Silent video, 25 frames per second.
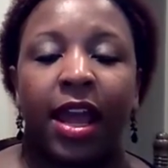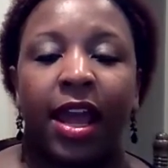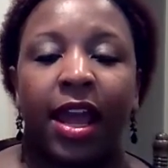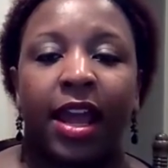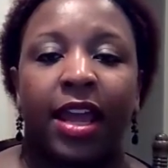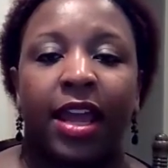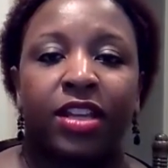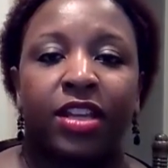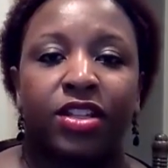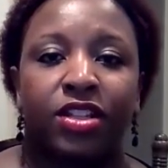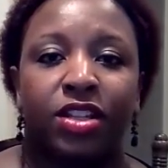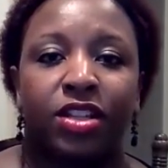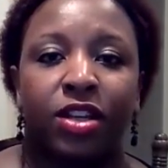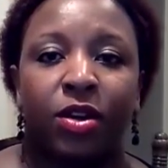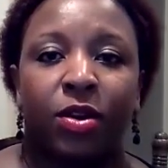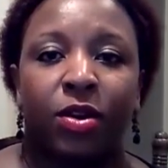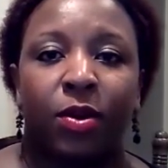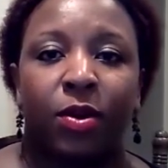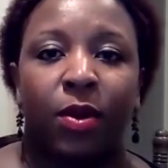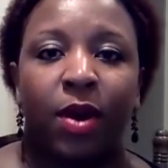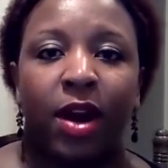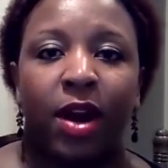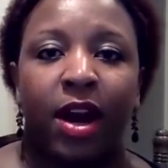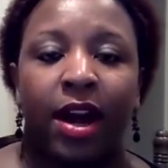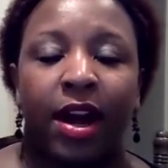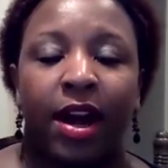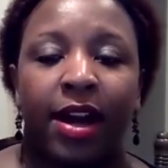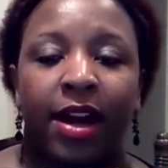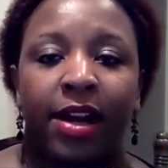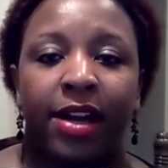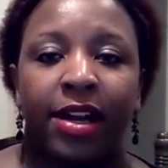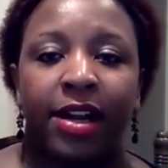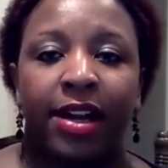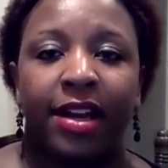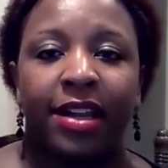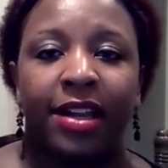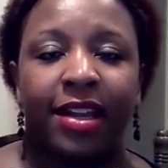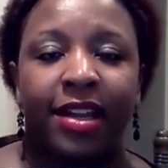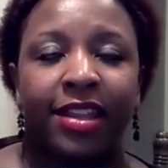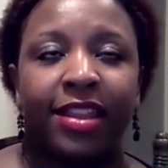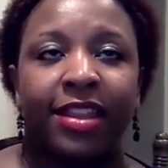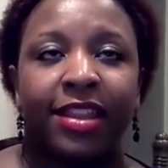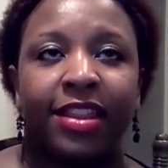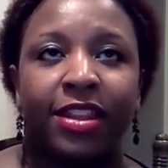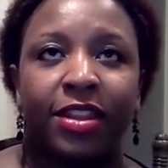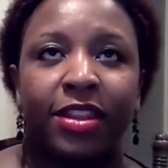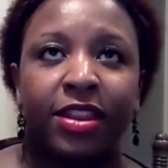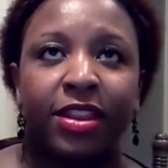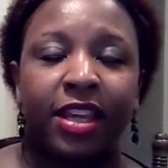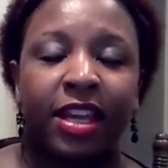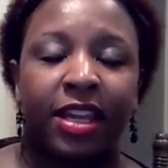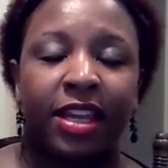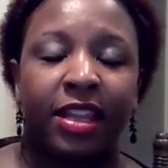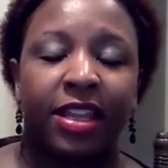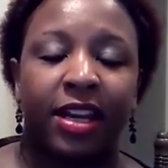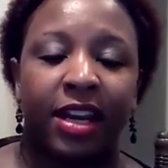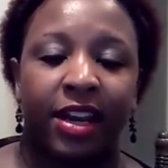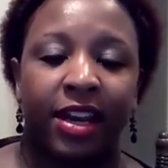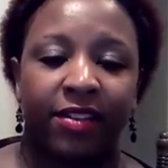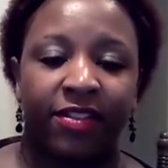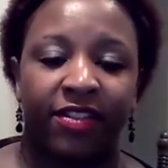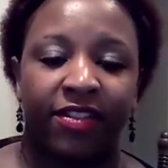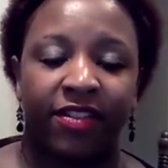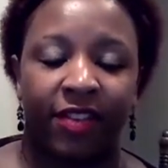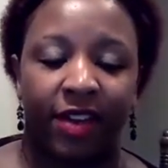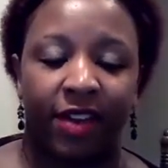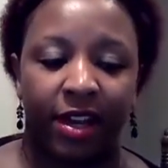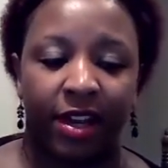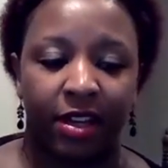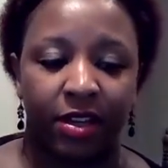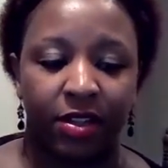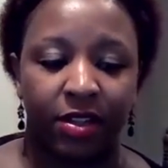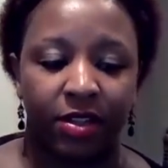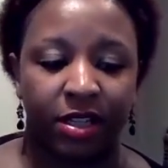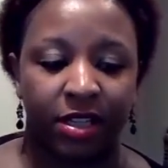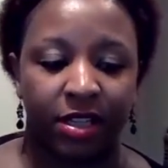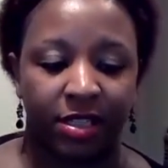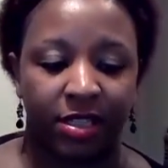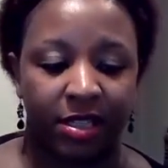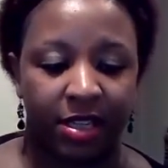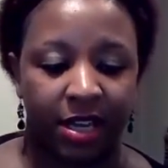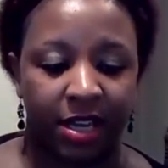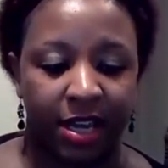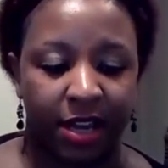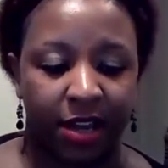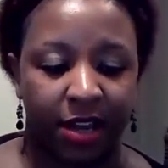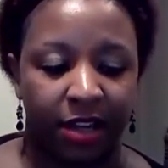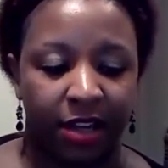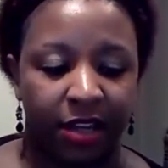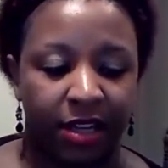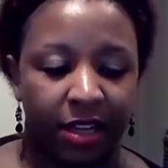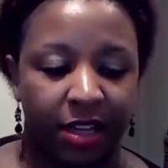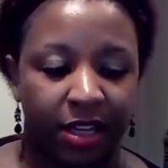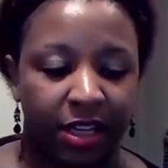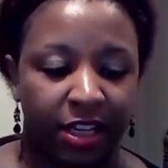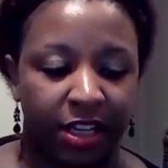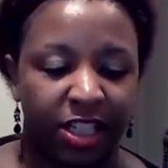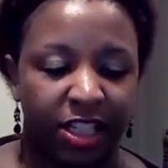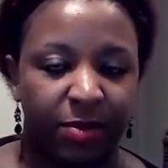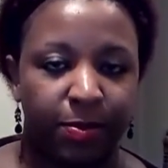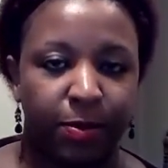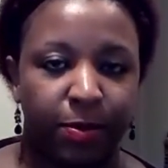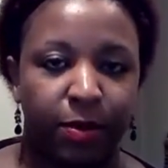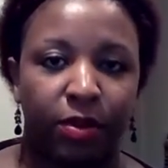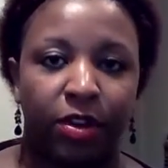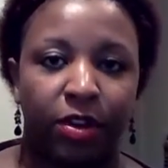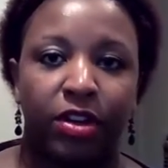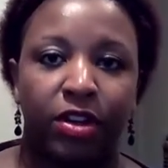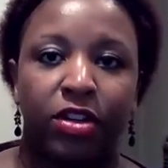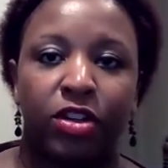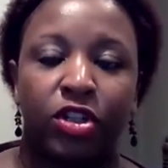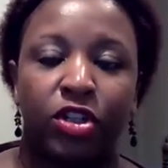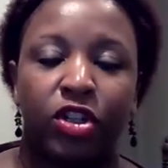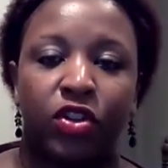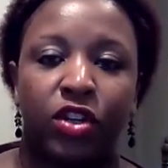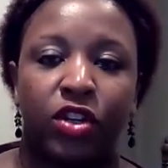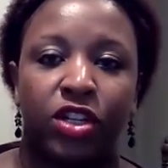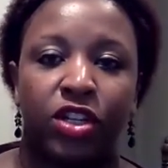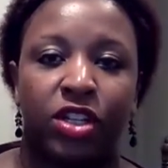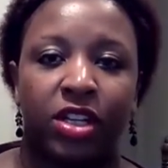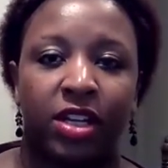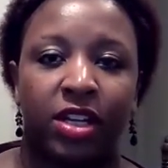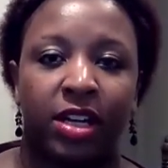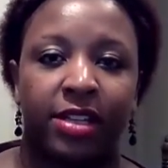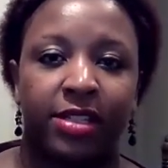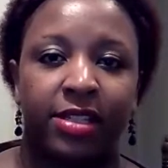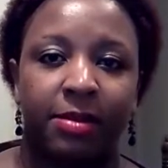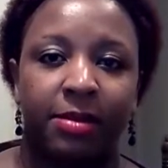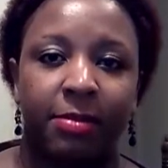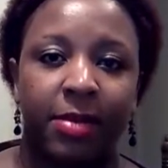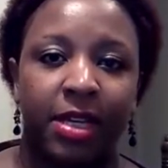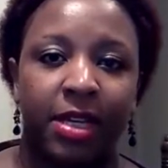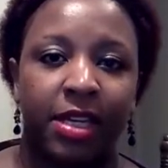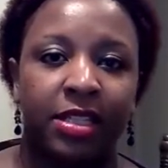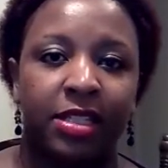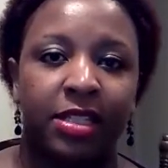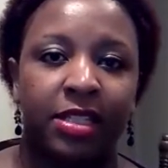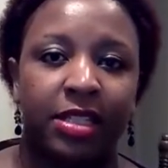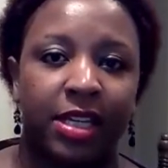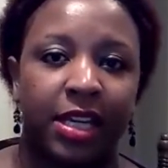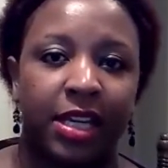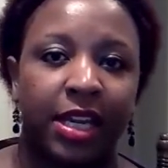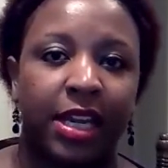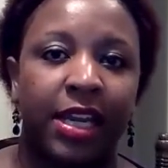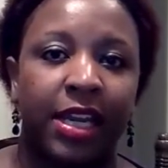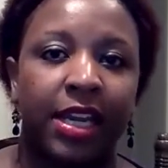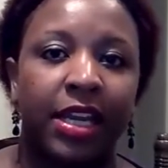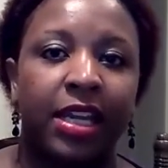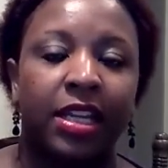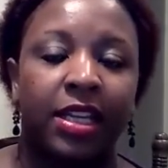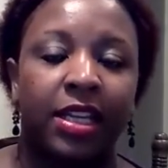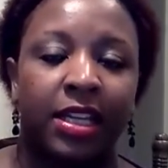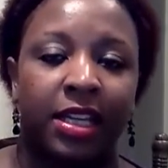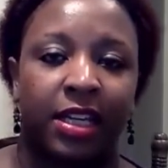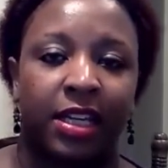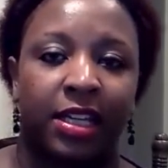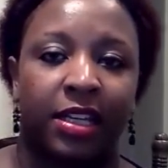And so the thing that I found is that in exploring nutrition as a means to healing